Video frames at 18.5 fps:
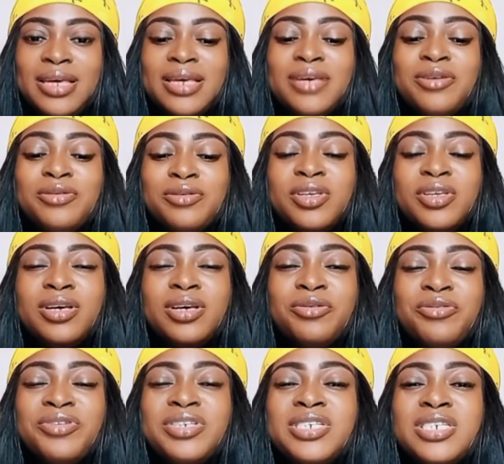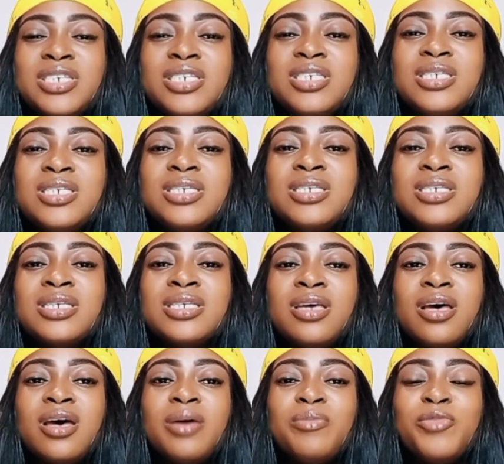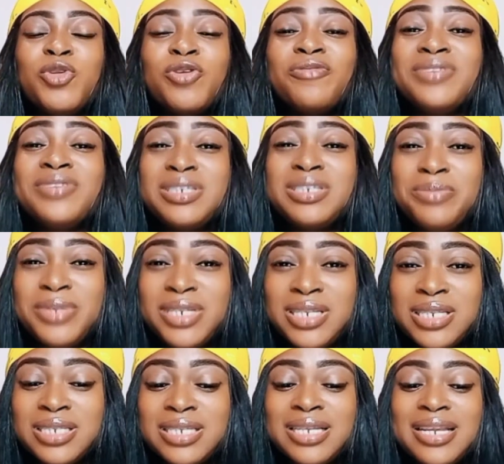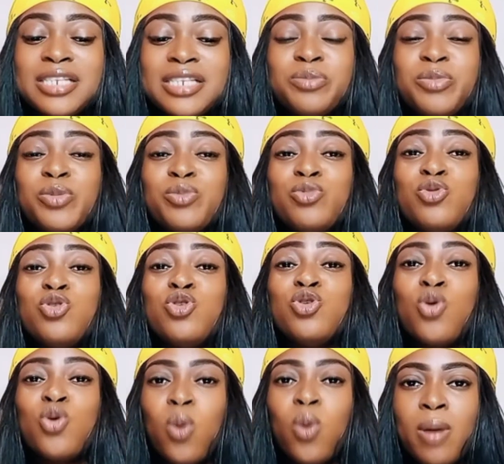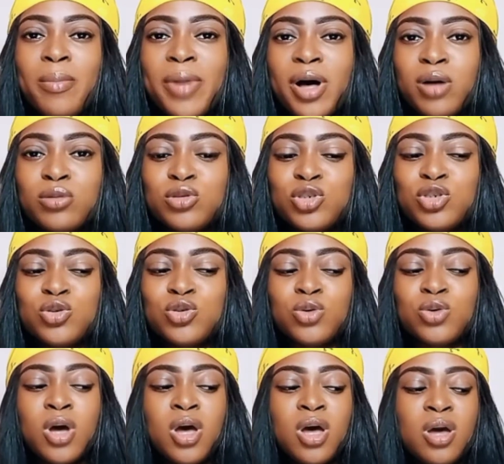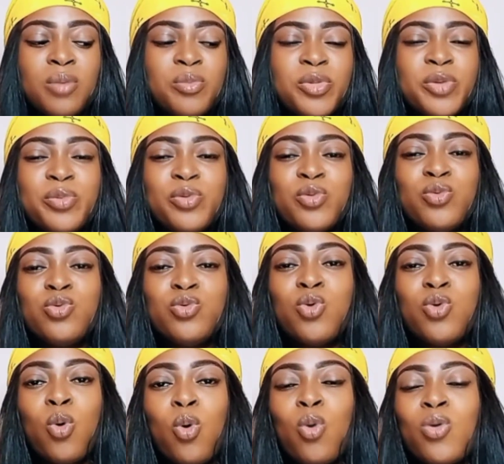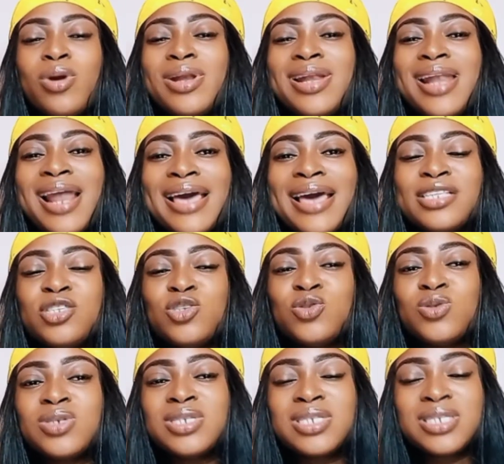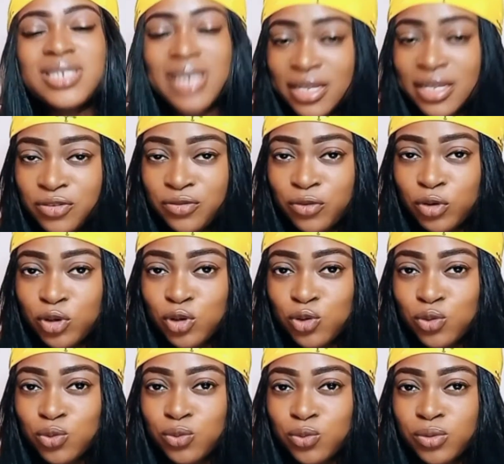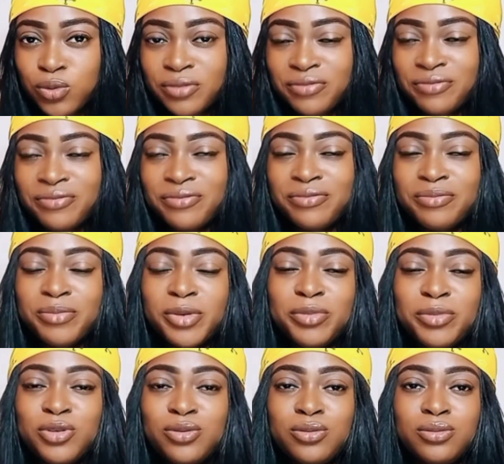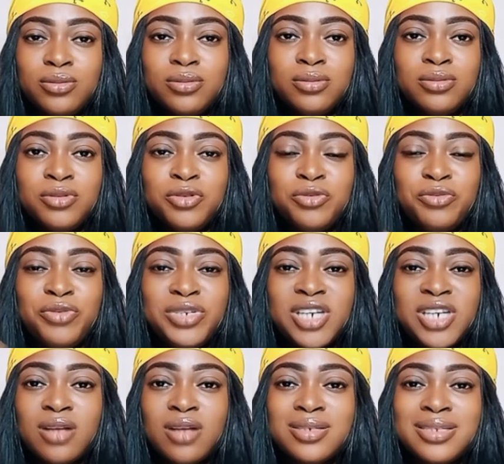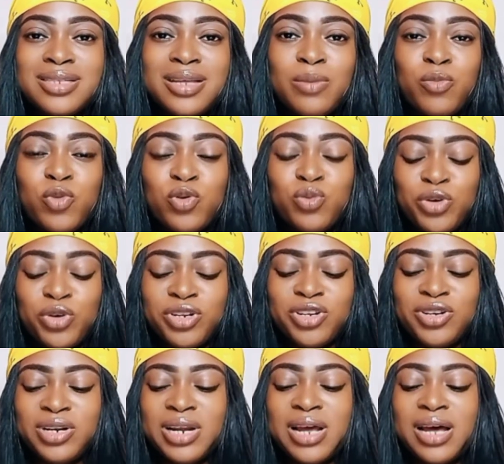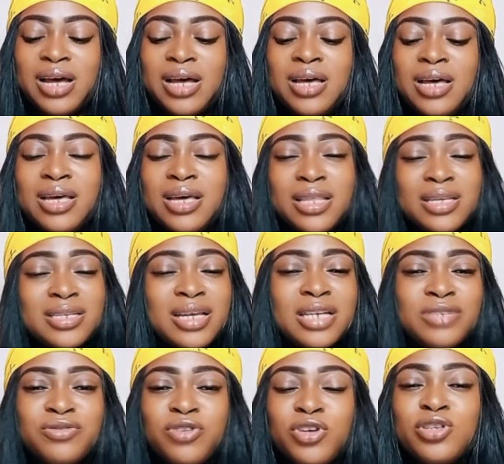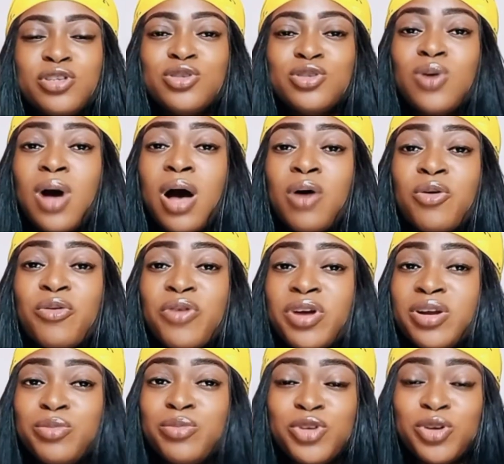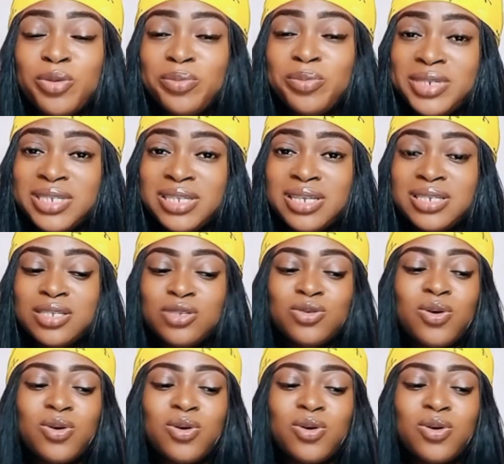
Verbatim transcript: It increases um, your visibility, lets people know about you. People will go online to search for you. If maybe you reach out to them one way or the other, they search for you to know how credible your business is.